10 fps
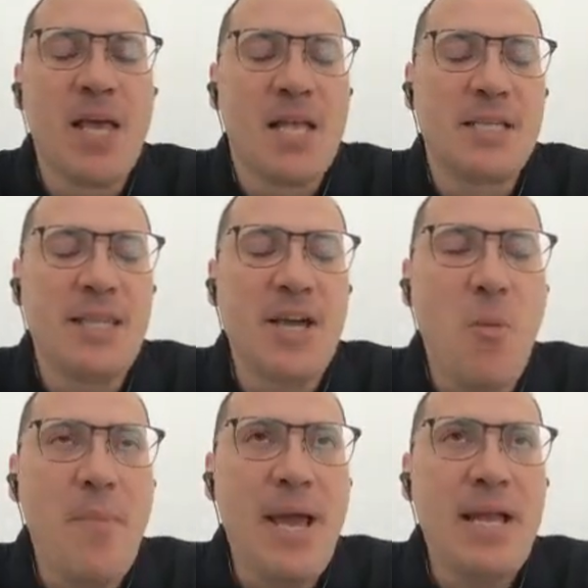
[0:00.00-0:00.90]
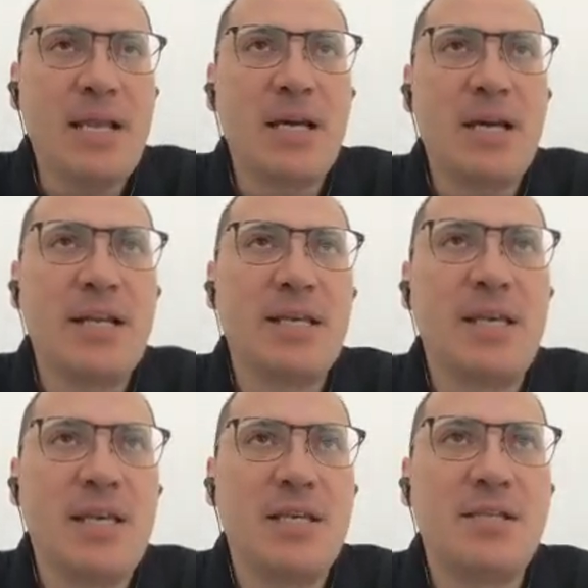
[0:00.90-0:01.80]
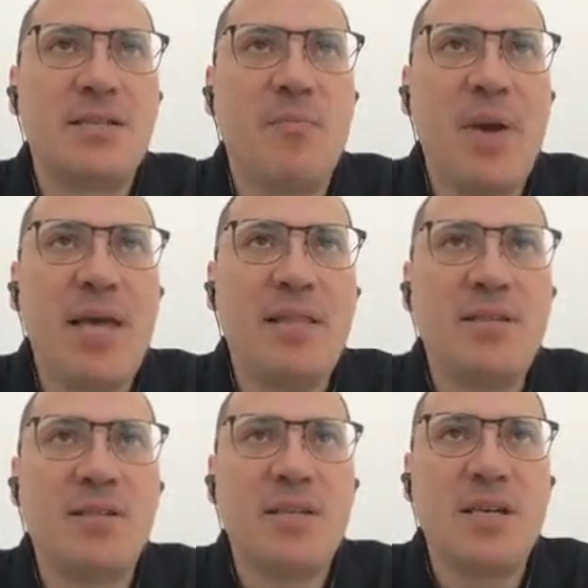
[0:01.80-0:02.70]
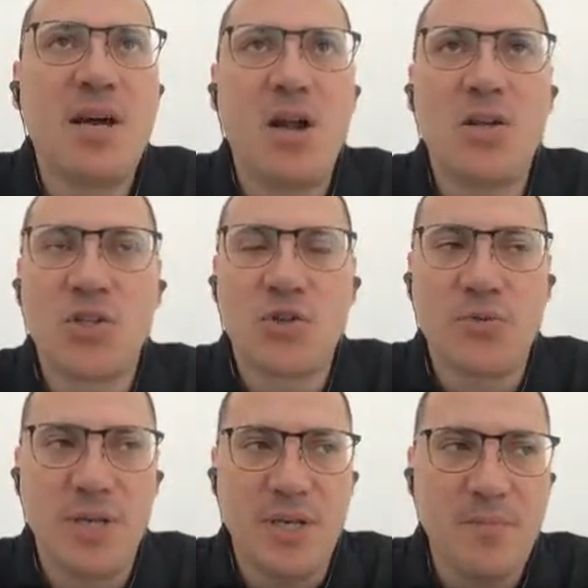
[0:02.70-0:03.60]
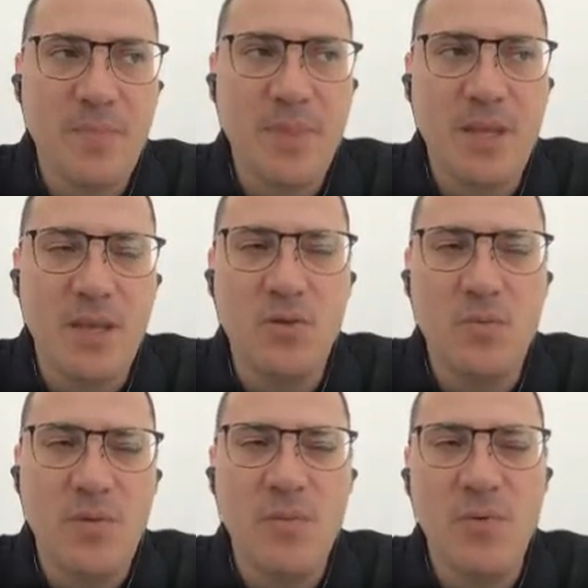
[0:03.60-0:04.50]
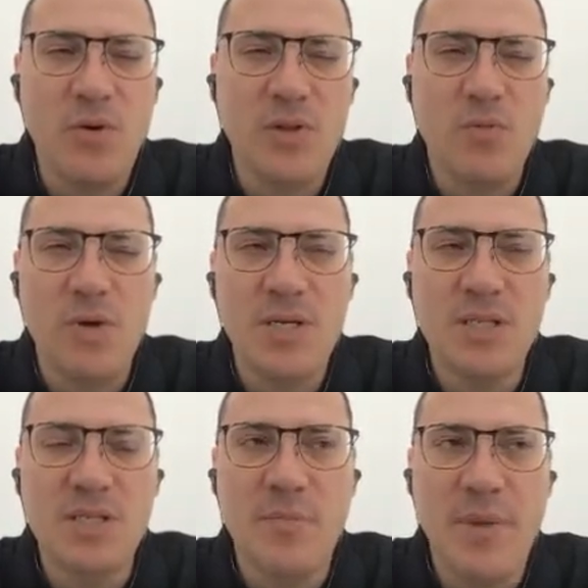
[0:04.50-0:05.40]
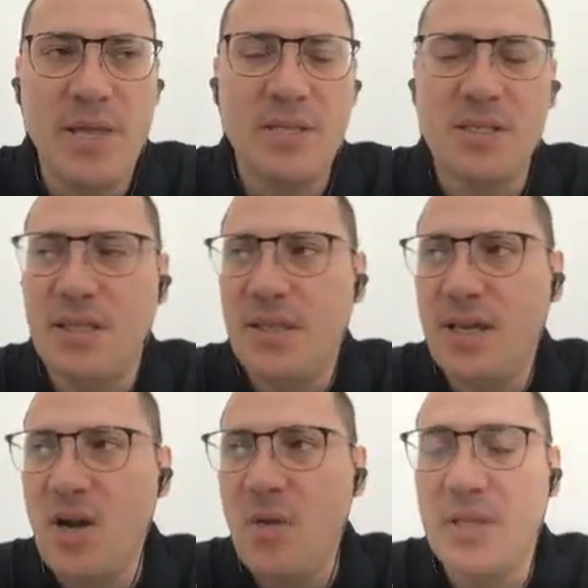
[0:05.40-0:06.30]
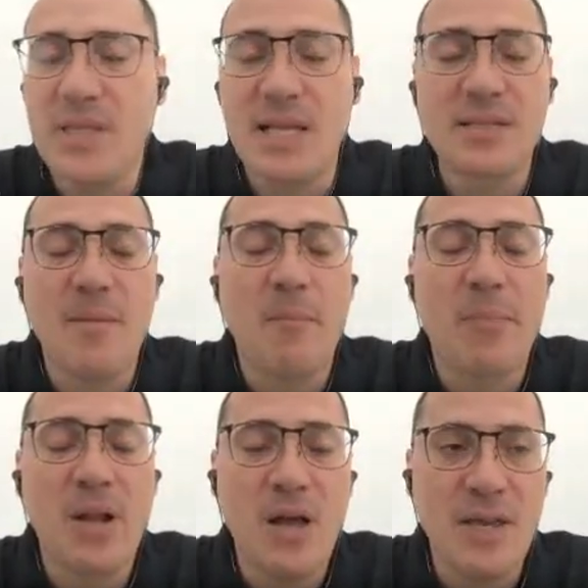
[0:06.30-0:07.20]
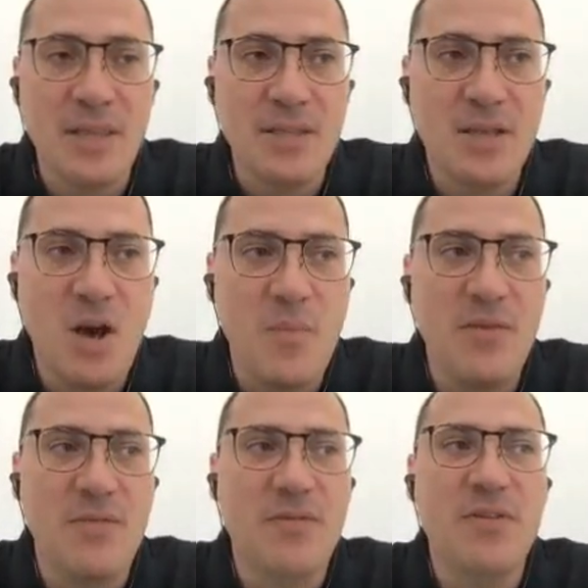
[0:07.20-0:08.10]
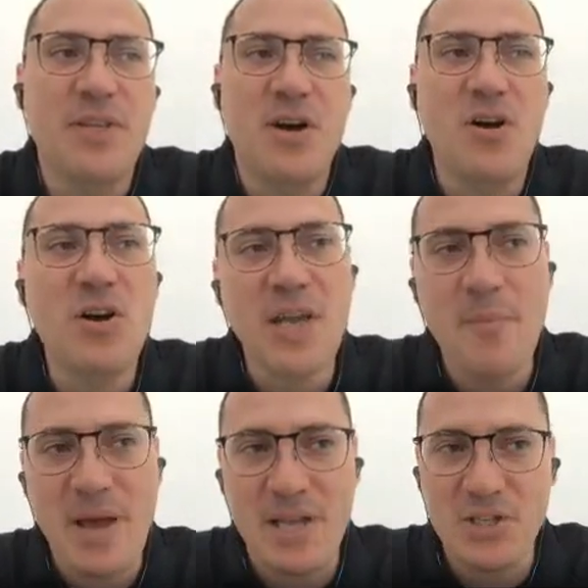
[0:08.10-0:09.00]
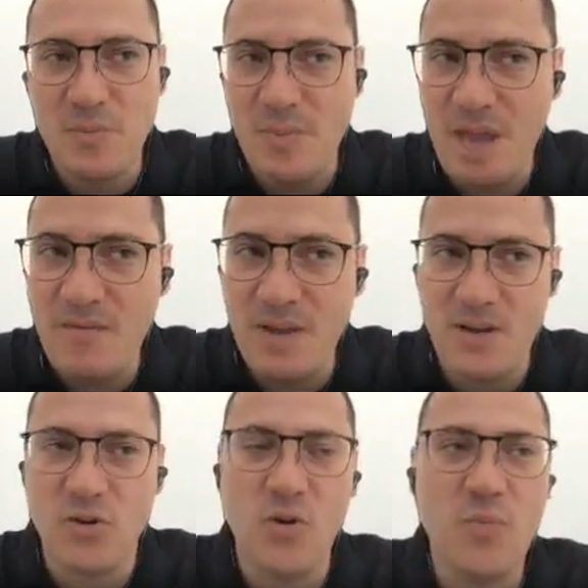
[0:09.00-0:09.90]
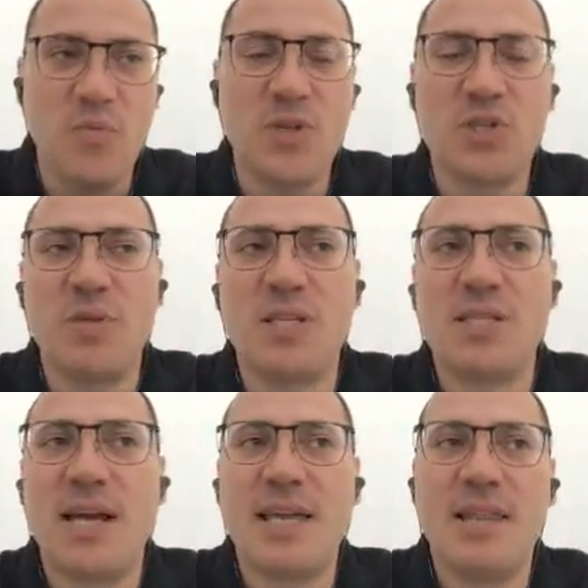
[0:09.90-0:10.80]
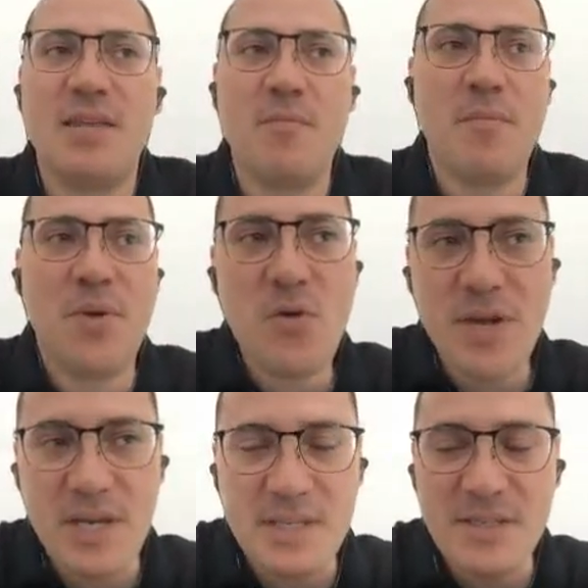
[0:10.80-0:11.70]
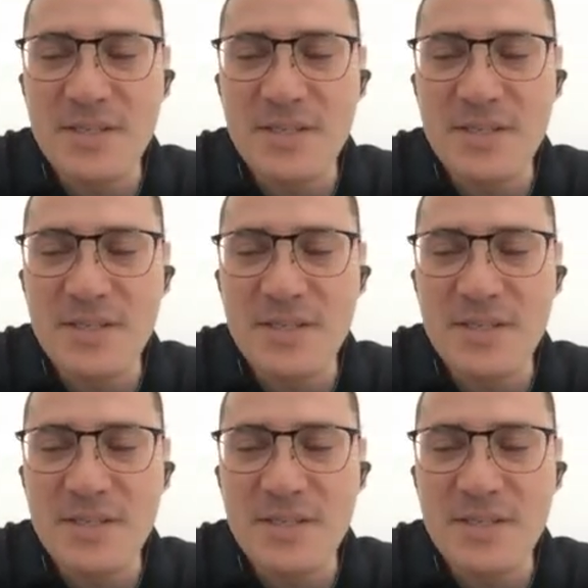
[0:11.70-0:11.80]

So the command line is dependency colon 3. Now you may be wondering, where is this dependency thing coming? That's a plugin coming from the Apache Maven group, which means I can invoke it